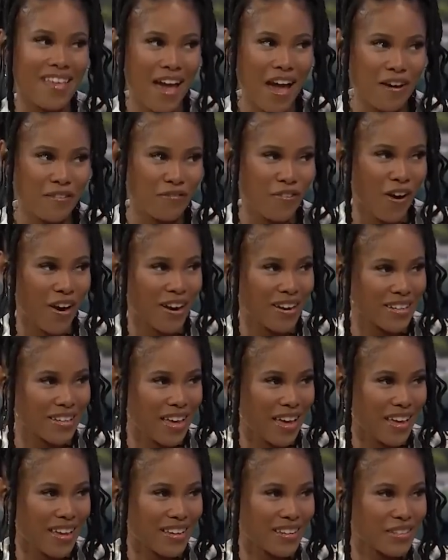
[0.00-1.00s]
that far
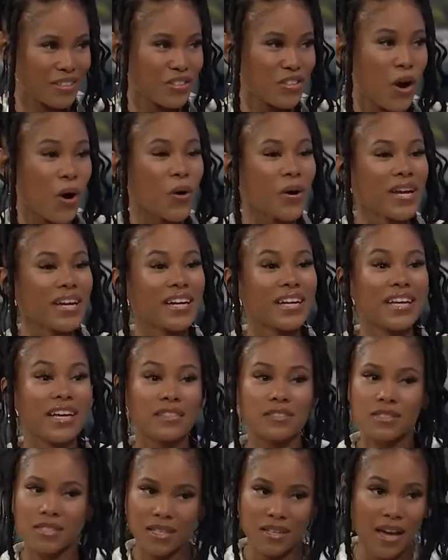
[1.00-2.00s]
yet. Knowing,
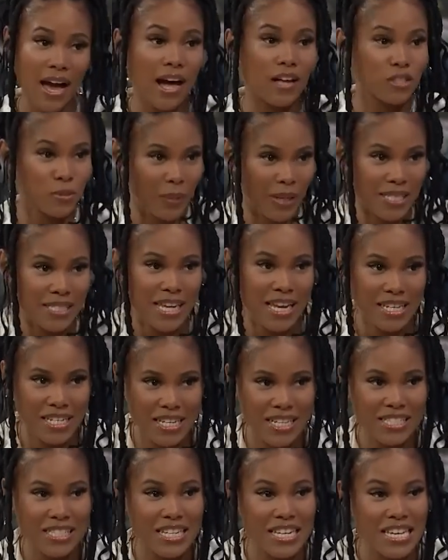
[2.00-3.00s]
see how
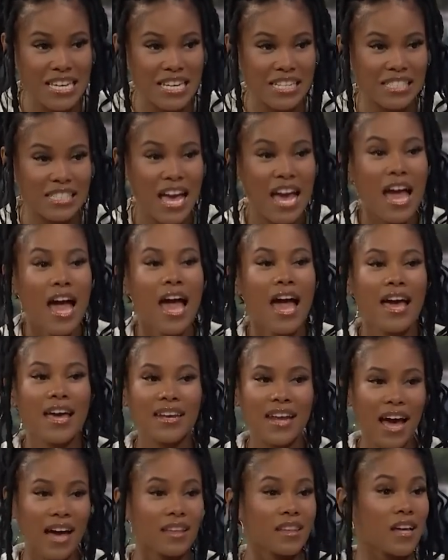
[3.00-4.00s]
spontaneous mm-hmm. he is,
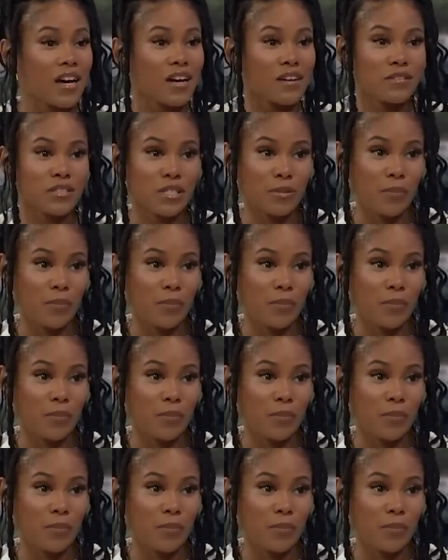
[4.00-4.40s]
and I love